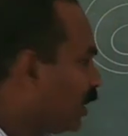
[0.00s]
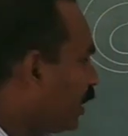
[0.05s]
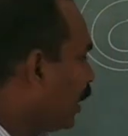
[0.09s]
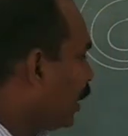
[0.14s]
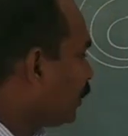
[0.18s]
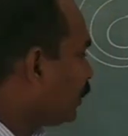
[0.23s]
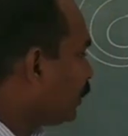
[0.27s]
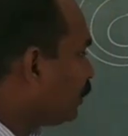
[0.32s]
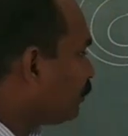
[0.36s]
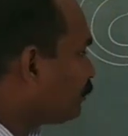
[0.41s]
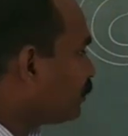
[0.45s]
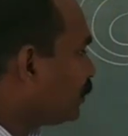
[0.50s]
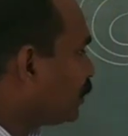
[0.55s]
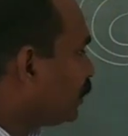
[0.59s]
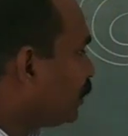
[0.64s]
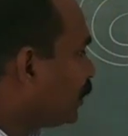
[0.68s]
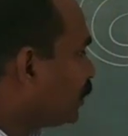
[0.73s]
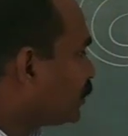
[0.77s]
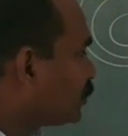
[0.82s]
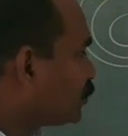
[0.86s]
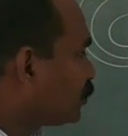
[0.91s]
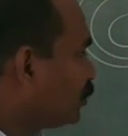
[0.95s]
And if
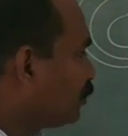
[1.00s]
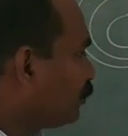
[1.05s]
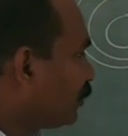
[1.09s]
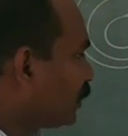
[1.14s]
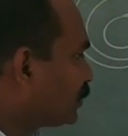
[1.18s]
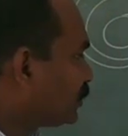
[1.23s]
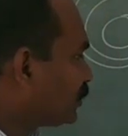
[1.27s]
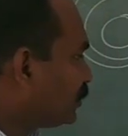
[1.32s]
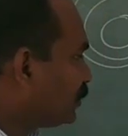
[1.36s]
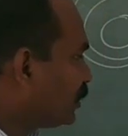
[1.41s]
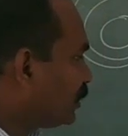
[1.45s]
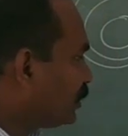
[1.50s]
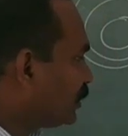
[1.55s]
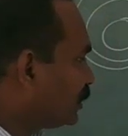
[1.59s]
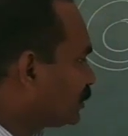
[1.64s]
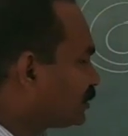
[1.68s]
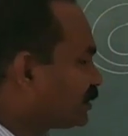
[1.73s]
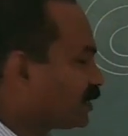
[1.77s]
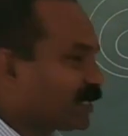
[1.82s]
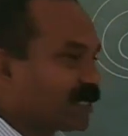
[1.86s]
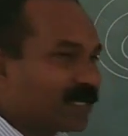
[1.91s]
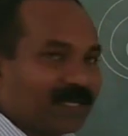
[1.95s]
the electron present in
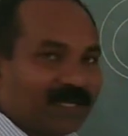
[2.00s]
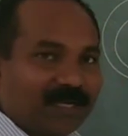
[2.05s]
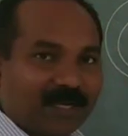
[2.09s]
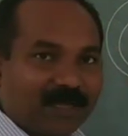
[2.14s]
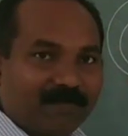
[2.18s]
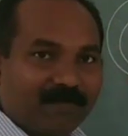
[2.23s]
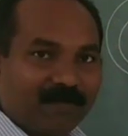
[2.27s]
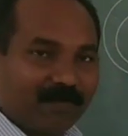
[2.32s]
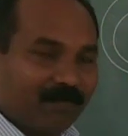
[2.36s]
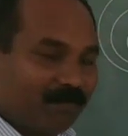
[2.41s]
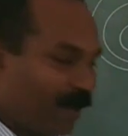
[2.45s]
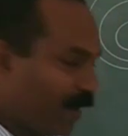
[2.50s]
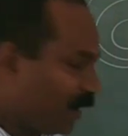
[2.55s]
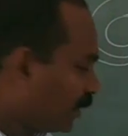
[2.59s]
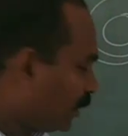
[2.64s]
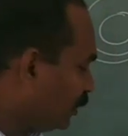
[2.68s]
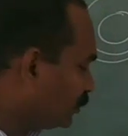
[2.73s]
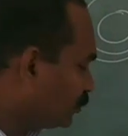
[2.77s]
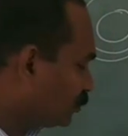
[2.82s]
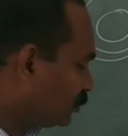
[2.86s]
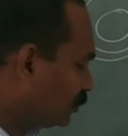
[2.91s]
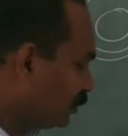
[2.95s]
the second level
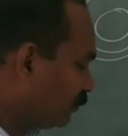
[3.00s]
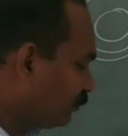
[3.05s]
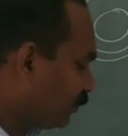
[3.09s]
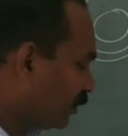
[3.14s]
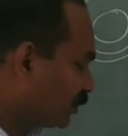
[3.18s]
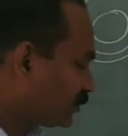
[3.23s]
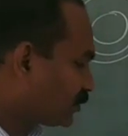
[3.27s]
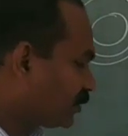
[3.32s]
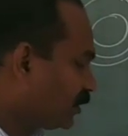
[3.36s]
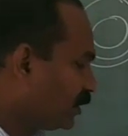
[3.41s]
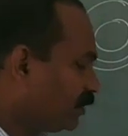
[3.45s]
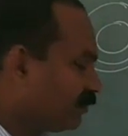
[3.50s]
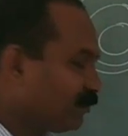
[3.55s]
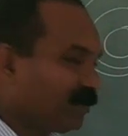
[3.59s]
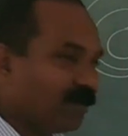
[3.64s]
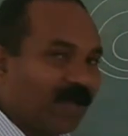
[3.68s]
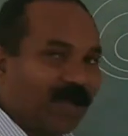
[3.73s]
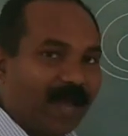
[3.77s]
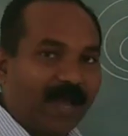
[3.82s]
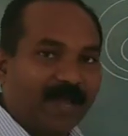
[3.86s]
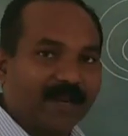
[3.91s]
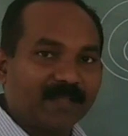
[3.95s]
back into the first
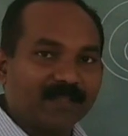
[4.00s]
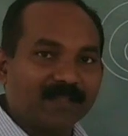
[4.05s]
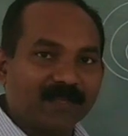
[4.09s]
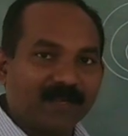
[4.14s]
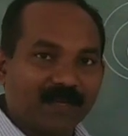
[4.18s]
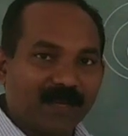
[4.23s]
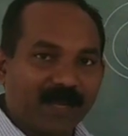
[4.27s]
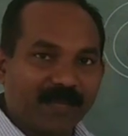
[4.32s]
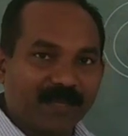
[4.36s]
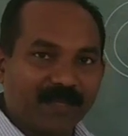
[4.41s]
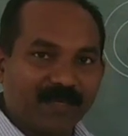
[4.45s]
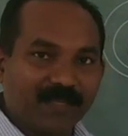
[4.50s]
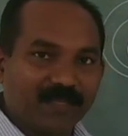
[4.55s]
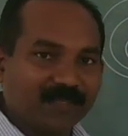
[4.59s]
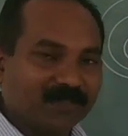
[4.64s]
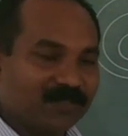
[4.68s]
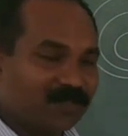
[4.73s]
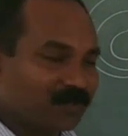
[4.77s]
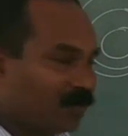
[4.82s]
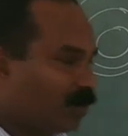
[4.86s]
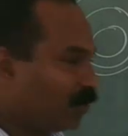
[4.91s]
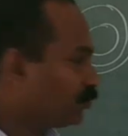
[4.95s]
level, another line
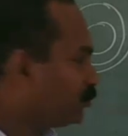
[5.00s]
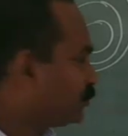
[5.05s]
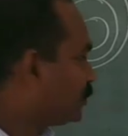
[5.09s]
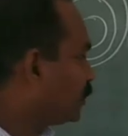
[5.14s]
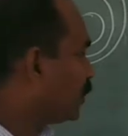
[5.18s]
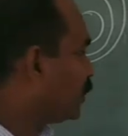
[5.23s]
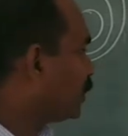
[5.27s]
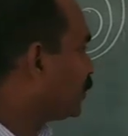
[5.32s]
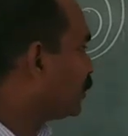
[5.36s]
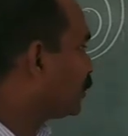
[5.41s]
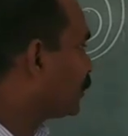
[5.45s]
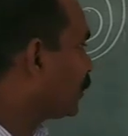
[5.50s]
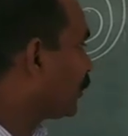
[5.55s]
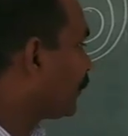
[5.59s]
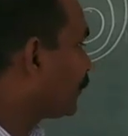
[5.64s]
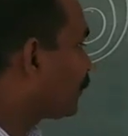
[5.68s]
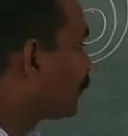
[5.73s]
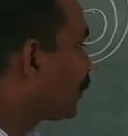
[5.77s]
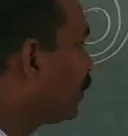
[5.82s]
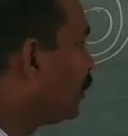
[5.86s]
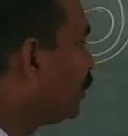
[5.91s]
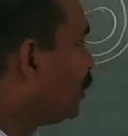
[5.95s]
is obtained.
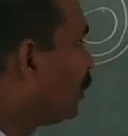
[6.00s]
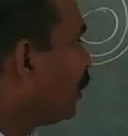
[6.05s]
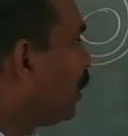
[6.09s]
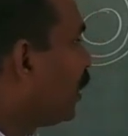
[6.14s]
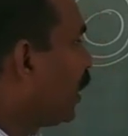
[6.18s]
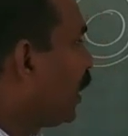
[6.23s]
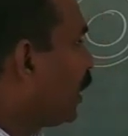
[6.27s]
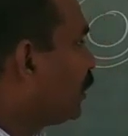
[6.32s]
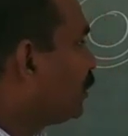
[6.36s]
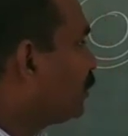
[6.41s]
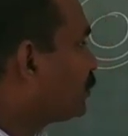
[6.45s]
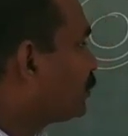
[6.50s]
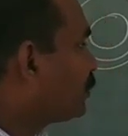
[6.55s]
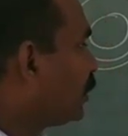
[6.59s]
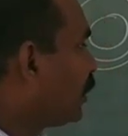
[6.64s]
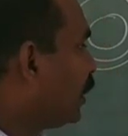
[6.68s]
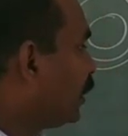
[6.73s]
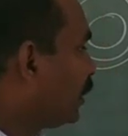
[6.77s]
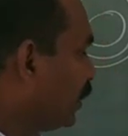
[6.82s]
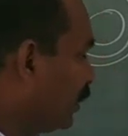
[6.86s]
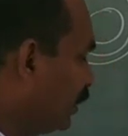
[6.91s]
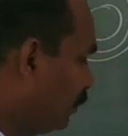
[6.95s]
And
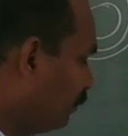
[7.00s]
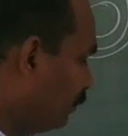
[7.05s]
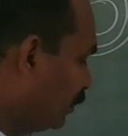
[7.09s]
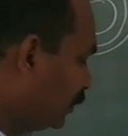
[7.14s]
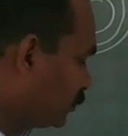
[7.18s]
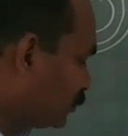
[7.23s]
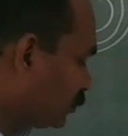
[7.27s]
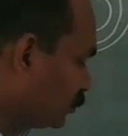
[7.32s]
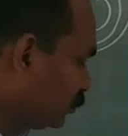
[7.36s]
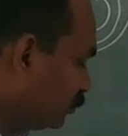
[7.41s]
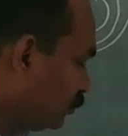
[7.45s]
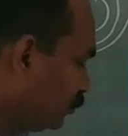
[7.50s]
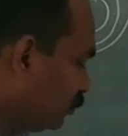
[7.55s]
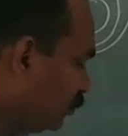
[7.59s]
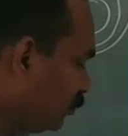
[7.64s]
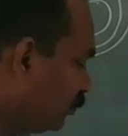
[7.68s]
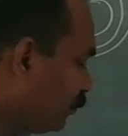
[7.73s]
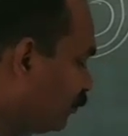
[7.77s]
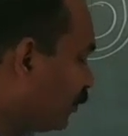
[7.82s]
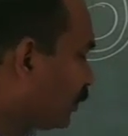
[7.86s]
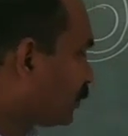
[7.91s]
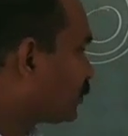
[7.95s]
third level to
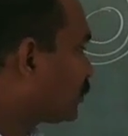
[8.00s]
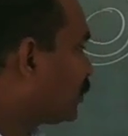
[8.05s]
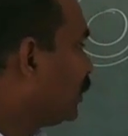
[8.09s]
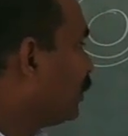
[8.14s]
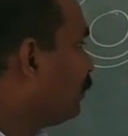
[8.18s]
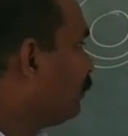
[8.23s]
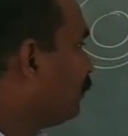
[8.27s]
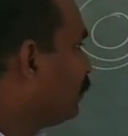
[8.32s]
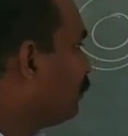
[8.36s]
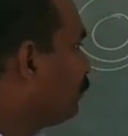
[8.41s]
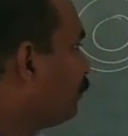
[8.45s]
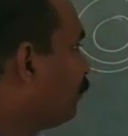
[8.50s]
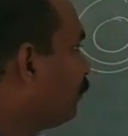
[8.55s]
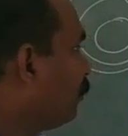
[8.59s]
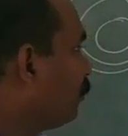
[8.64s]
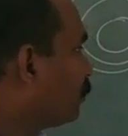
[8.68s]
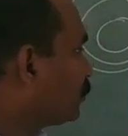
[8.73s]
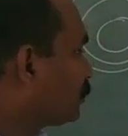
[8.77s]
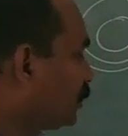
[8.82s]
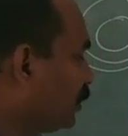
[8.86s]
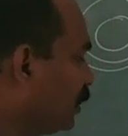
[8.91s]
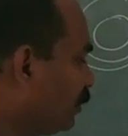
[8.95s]
first level,
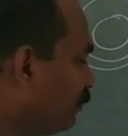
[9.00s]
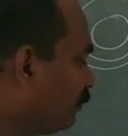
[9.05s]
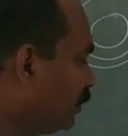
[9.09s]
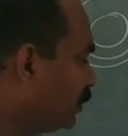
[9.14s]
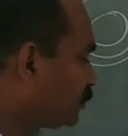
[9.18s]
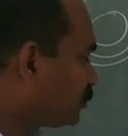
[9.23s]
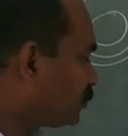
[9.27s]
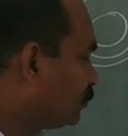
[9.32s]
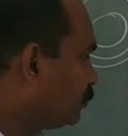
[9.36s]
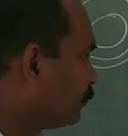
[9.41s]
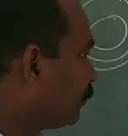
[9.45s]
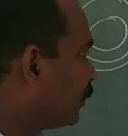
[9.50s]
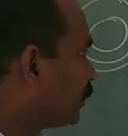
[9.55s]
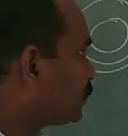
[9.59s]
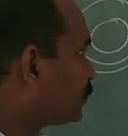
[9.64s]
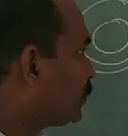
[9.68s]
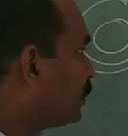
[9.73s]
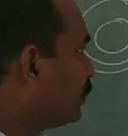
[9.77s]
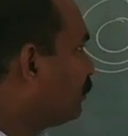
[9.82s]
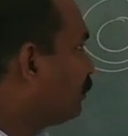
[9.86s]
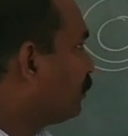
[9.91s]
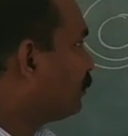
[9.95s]
fourth level to
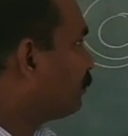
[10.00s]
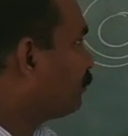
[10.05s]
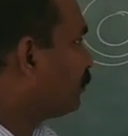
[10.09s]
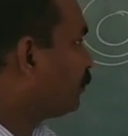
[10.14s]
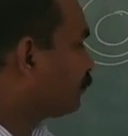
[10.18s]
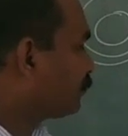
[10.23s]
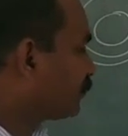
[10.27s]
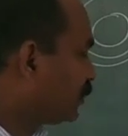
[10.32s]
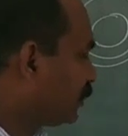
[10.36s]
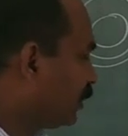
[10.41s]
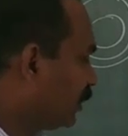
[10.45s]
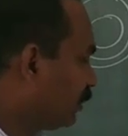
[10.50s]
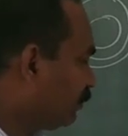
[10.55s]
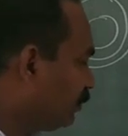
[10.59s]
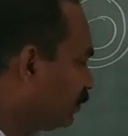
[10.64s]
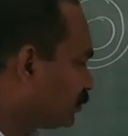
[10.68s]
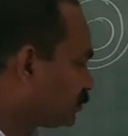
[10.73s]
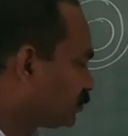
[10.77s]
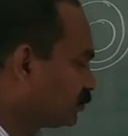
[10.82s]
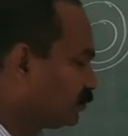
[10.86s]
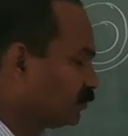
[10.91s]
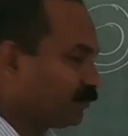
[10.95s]
first level, fifth
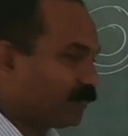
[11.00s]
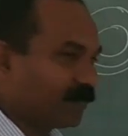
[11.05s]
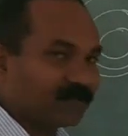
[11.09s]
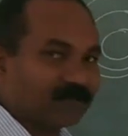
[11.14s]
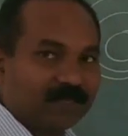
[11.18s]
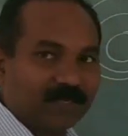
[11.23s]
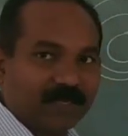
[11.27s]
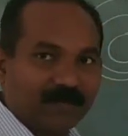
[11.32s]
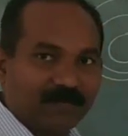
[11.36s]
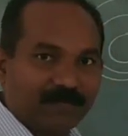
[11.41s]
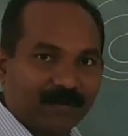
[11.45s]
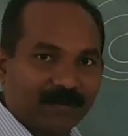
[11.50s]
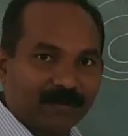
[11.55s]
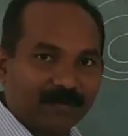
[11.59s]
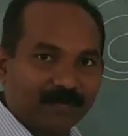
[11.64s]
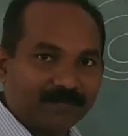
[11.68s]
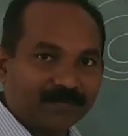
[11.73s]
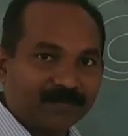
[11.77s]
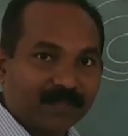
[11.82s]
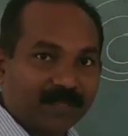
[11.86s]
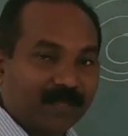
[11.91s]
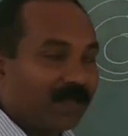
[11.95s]
level to first level,